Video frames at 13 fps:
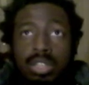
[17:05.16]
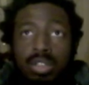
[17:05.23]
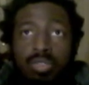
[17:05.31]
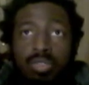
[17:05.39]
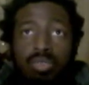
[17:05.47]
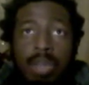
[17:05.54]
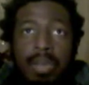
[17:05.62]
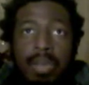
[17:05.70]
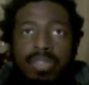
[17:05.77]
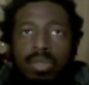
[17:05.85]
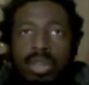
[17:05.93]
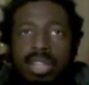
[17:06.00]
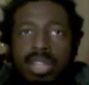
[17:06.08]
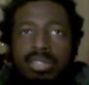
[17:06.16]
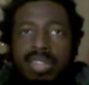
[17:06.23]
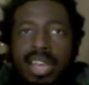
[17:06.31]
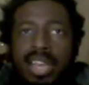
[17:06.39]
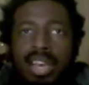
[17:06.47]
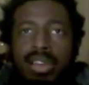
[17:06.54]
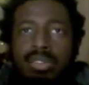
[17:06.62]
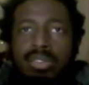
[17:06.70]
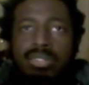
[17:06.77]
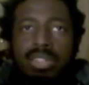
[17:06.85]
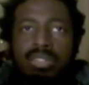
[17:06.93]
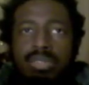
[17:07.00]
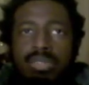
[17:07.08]
rip everyone else down
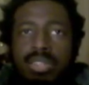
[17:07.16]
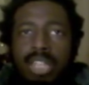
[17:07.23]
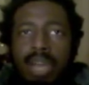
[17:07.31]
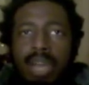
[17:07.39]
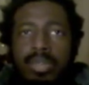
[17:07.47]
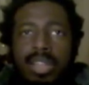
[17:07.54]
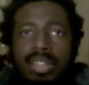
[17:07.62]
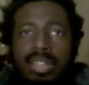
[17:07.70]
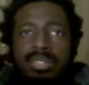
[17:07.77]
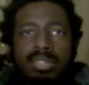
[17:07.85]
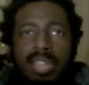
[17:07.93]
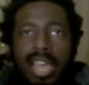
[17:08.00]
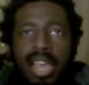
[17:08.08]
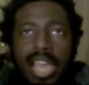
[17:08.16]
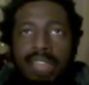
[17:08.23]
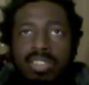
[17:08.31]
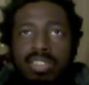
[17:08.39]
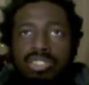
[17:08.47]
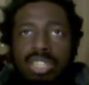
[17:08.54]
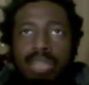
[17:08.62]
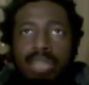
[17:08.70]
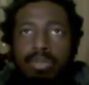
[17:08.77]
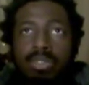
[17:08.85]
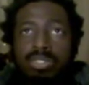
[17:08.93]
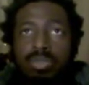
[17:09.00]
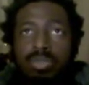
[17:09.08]
so that you can become the next AVGN
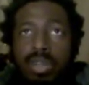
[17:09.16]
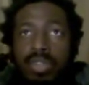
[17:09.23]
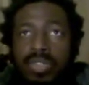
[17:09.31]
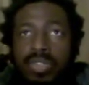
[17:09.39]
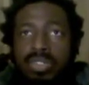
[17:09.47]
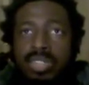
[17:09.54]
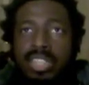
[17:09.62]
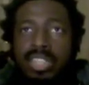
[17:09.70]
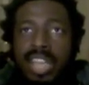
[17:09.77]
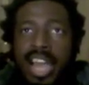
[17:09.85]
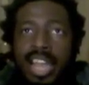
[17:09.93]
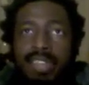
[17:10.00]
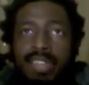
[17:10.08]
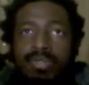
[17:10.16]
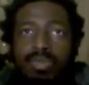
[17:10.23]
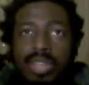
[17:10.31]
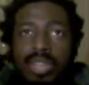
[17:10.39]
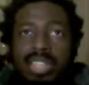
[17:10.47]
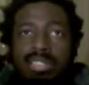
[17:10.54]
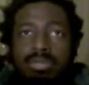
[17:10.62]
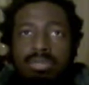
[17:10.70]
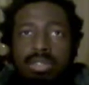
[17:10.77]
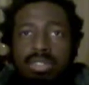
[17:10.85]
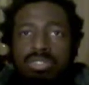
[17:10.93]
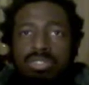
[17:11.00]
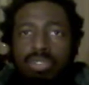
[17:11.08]
person. Where if there's any kind of reasonable
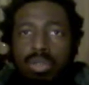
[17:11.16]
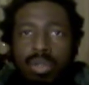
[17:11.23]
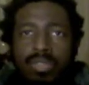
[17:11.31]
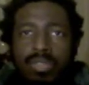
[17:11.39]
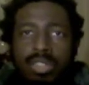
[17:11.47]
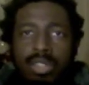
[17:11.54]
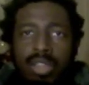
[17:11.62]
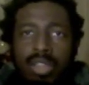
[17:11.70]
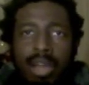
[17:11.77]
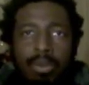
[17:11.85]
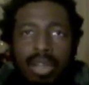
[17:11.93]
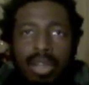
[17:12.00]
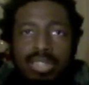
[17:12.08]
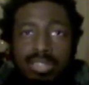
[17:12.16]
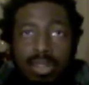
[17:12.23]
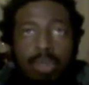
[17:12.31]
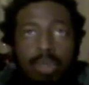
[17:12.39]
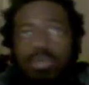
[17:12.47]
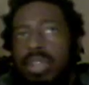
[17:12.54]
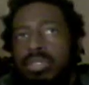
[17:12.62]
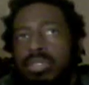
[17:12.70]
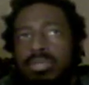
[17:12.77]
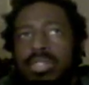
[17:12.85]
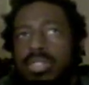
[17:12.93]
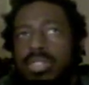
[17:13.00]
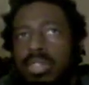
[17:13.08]
control over the thought process, or
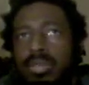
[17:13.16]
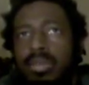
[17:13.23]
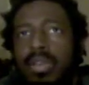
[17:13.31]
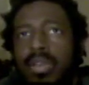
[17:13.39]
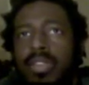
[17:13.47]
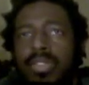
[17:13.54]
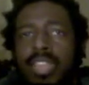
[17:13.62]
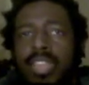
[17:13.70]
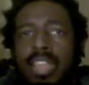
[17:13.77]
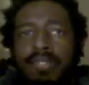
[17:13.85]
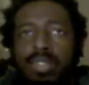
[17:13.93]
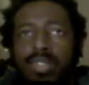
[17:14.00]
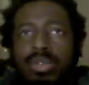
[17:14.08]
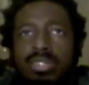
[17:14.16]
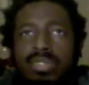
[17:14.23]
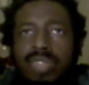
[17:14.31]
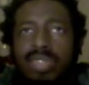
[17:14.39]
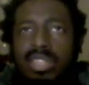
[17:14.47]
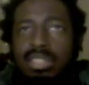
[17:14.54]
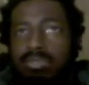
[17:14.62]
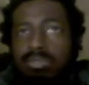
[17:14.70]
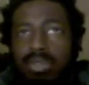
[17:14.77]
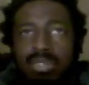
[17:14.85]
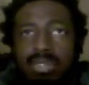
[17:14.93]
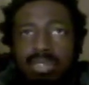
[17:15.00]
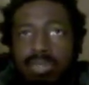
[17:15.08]
rather the influence of like these
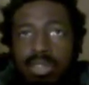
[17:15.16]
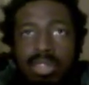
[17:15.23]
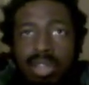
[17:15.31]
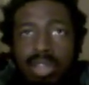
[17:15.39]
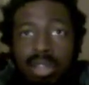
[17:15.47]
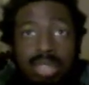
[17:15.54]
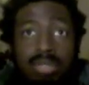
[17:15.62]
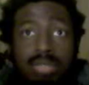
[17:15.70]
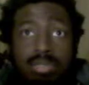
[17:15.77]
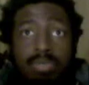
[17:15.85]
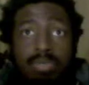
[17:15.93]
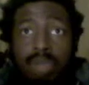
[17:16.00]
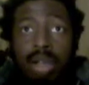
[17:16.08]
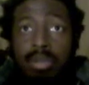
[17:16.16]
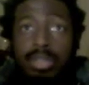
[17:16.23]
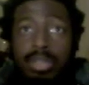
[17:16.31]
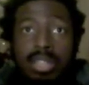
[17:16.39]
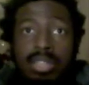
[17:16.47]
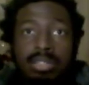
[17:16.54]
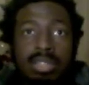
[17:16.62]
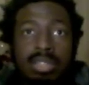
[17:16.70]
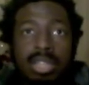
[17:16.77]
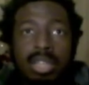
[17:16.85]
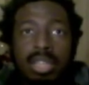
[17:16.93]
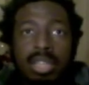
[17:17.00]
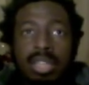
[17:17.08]
multi-million-dollar games, there probably is.
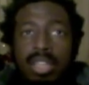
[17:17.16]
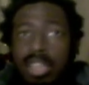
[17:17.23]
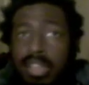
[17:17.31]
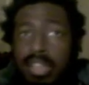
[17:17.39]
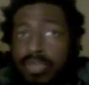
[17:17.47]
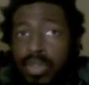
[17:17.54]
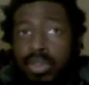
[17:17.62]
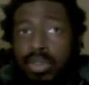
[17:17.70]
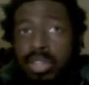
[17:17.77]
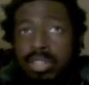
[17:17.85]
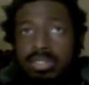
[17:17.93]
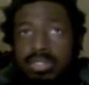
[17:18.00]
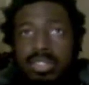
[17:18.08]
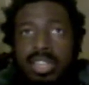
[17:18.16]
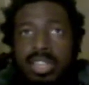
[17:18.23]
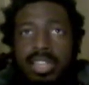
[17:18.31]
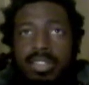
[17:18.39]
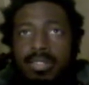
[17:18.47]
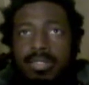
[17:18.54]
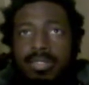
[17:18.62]
If there is, then